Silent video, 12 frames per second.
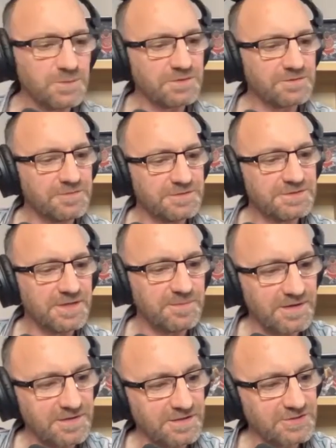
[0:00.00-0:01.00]
wonderful, Tim.
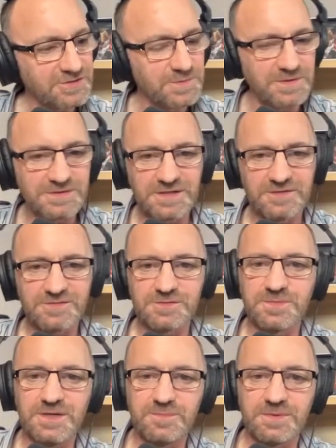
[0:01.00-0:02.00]
I, I just want to give some
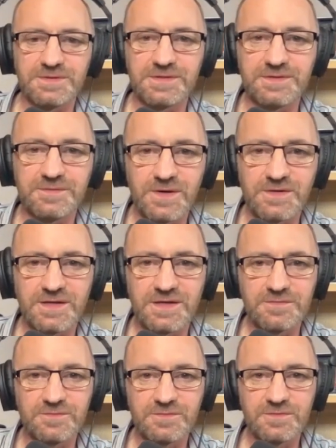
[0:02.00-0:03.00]
people where they
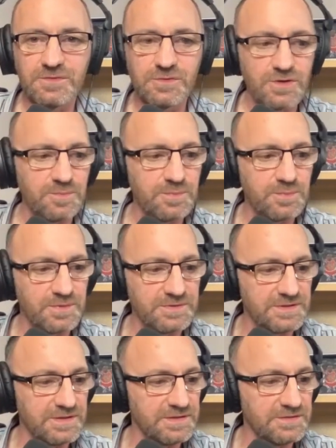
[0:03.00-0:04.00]
can hook up with
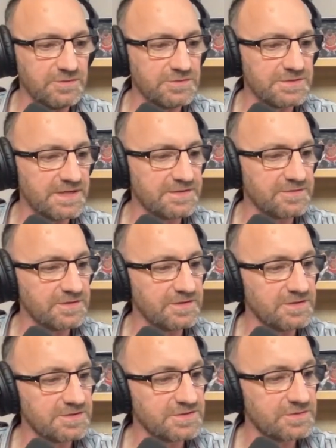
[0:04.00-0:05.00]
the newsletter and
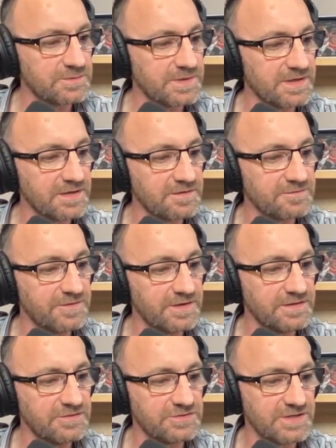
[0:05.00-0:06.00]
also where they can find
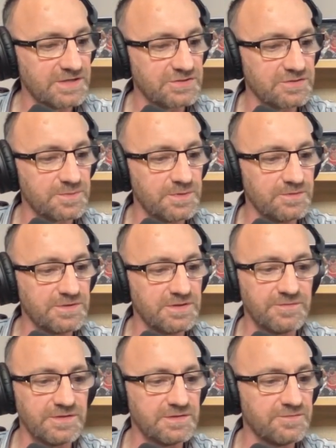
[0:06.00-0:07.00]
the yeah. international community
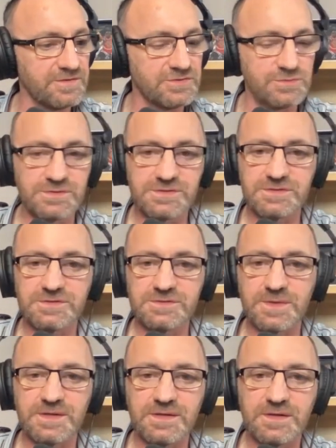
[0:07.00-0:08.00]
of unividuals as
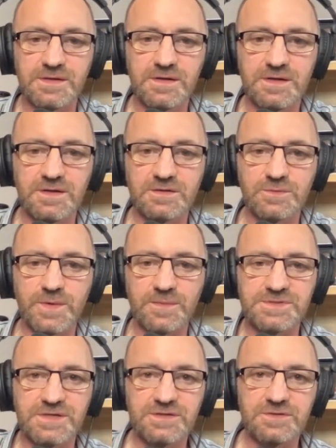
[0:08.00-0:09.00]
well yeah. on your
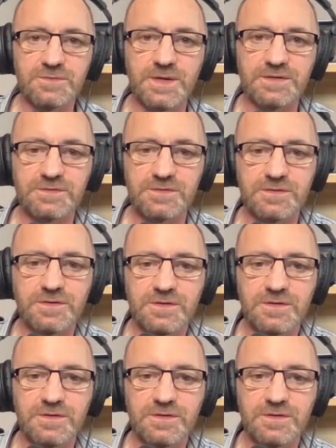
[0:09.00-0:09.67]
website or what? Or?